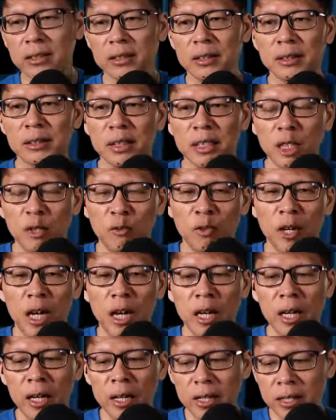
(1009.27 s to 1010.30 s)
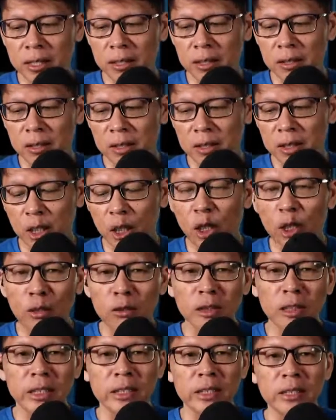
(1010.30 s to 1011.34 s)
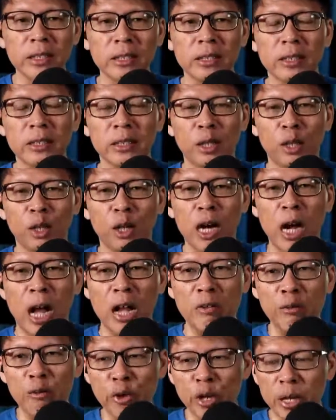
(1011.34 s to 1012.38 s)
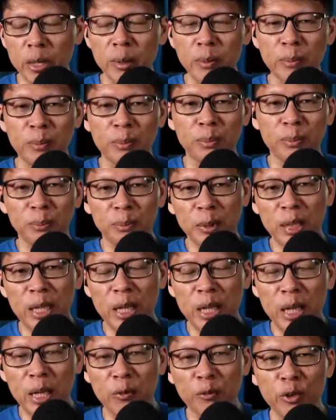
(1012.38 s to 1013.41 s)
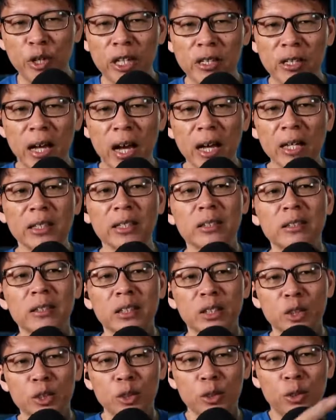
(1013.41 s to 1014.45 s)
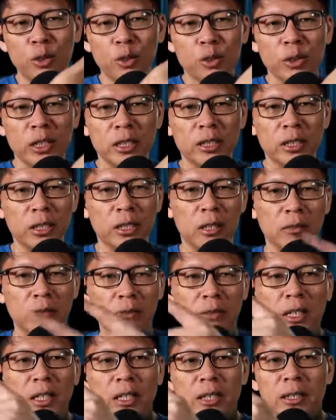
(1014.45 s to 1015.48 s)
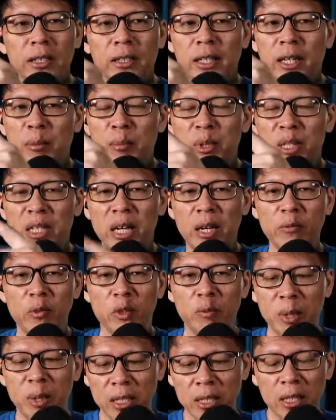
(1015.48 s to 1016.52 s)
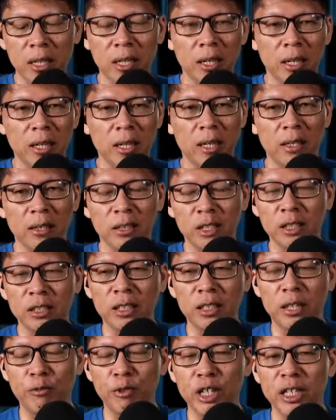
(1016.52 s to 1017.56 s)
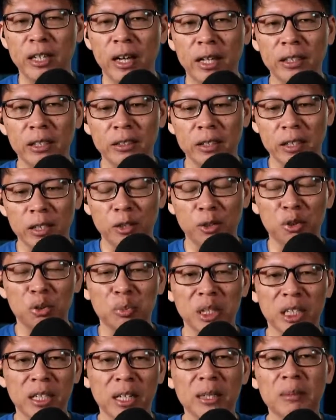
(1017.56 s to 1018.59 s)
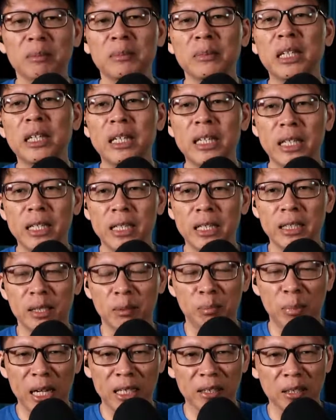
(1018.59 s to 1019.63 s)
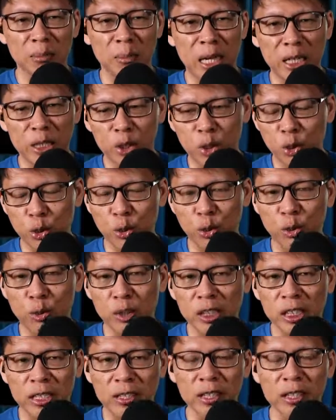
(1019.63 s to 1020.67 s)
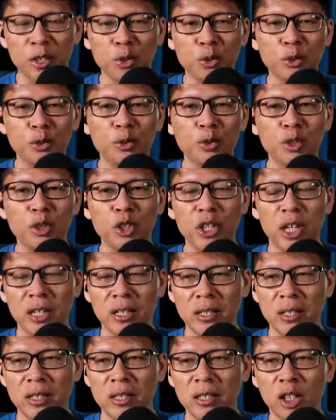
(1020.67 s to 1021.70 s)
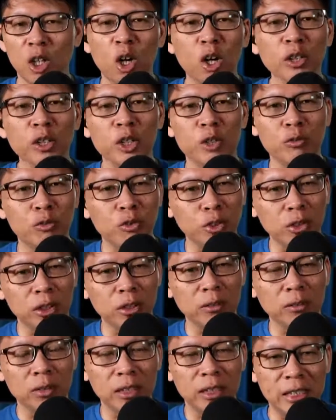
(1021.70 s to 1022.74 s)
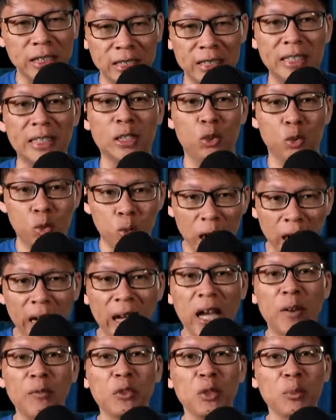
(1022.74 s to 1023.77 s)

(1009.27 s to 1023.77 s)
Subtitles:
if I call this, or I retitle the show instead of 10 p.m. with BK and retitle it to become the Better Man Show? Is it too gender non-neutral? Do I have to be